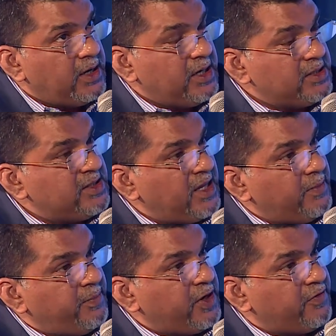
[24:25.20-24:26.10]
Isn't that a
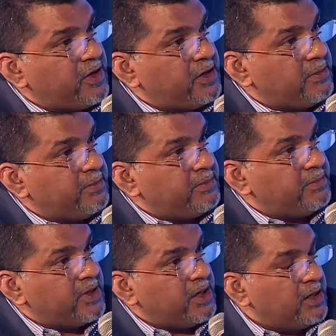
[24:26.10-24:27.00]
bit of a,
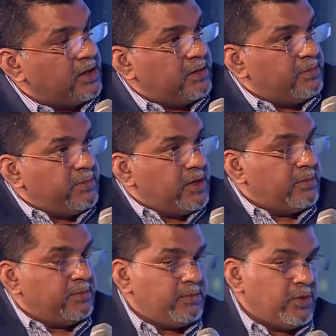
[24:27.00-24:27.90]
a, a, a
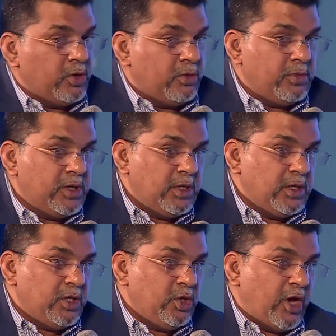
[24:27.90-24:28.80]
you know,
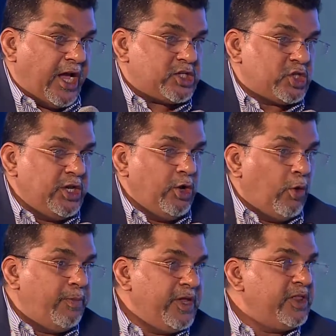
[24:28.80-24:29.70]
you're actually
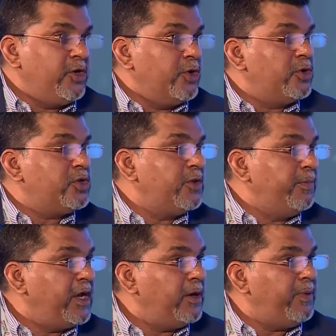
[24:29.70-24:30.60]
opening the door to the
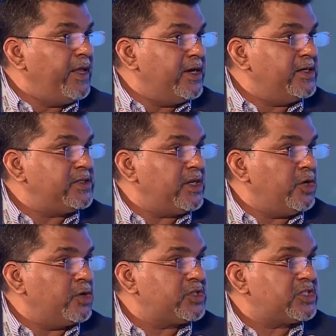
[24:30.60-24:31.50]
bigger players and
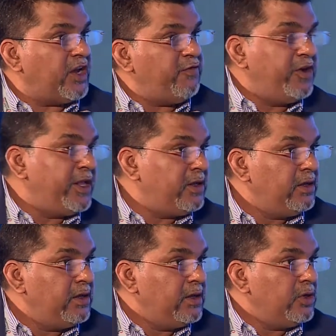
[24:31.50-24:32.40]
you're
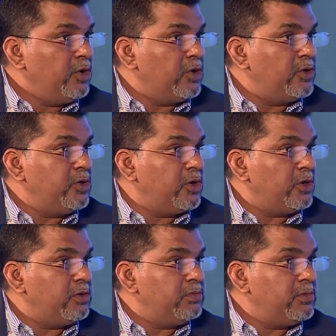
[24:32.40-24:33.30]
stifling your,
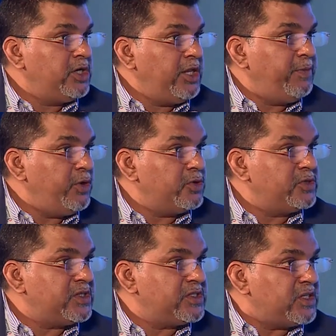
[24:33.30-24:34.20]
your
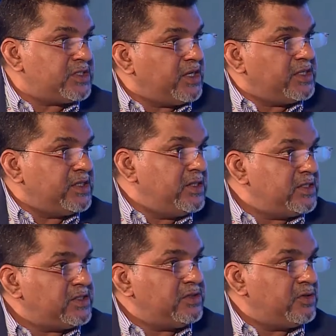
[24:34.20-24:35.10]
DPOs existing, isn't,
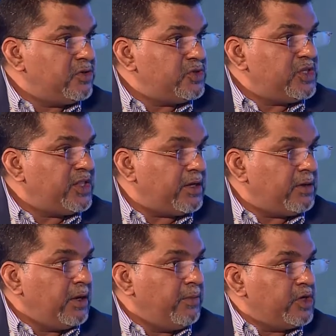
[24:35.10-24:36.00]
isn't, don't you see that?
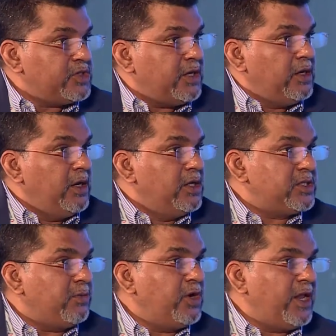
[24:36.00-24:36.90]
Because then
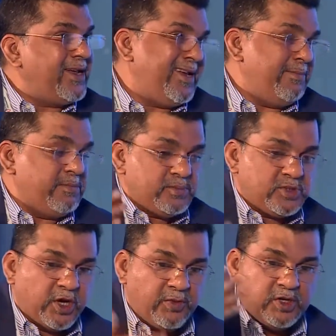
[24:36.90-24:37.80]
someone like, and I'm
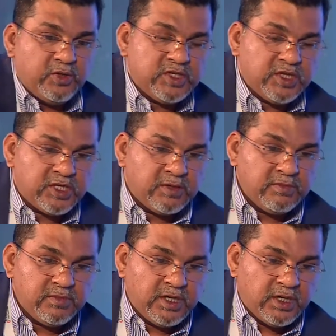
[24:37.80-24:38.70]
sorry we're using the
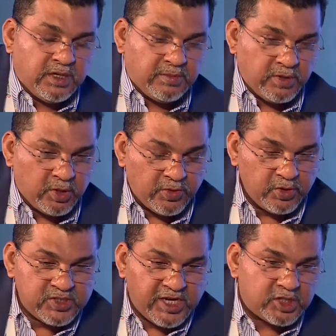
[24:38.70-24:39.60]
term, uh, you know, we're
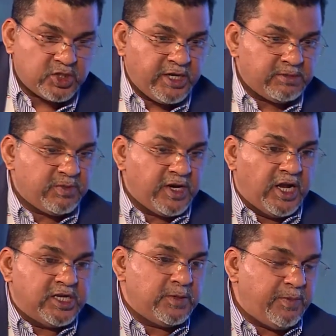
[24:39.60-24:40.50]
using actual names, but a
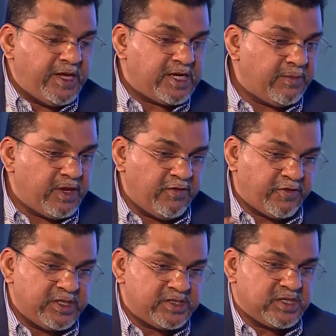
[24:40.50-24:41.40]
larger player coming in, for
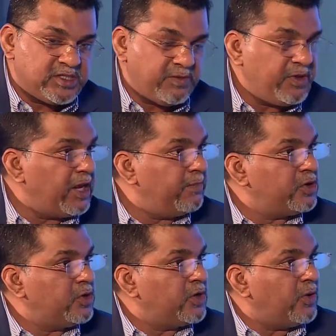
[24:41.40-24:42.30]
instance, and being able
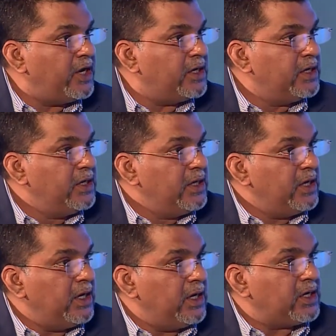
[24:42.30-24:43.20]
to acquire
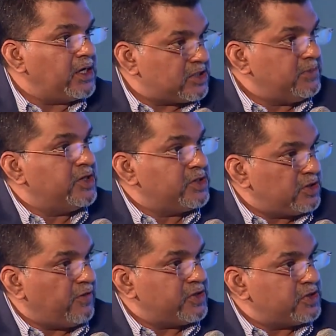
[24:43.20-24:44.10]
uh, customers
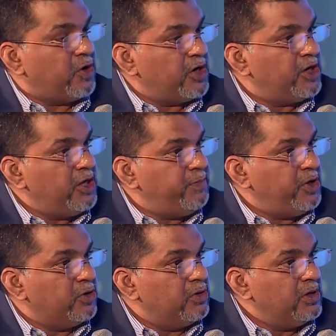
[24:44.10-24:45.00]
of a smaller
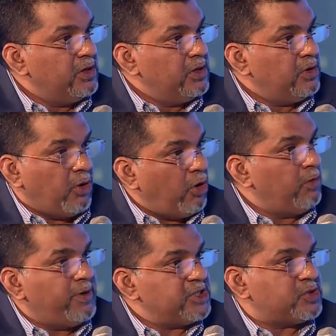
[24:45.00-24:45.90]
DPO, all
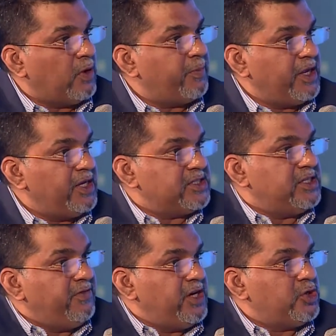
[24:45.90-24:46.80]
by swapping. He doesn't
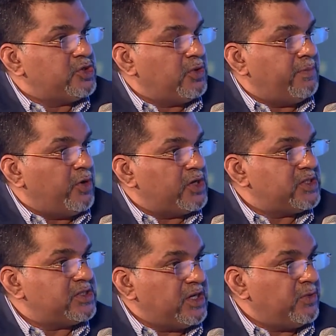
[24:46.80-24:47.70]
even need to swap
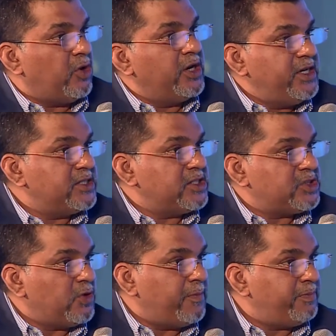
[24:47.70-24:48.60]
boxes now. All he does is
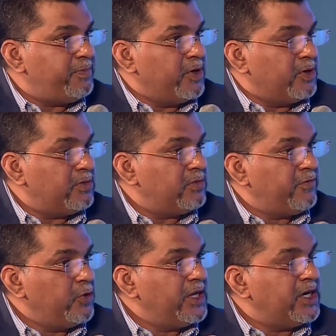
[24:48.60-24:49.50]
swap, you know,
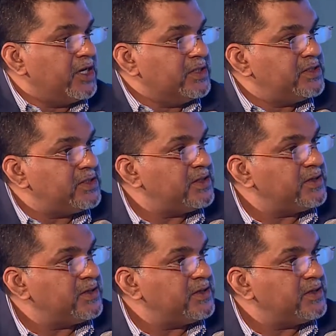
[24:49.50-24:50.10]
viewing cards.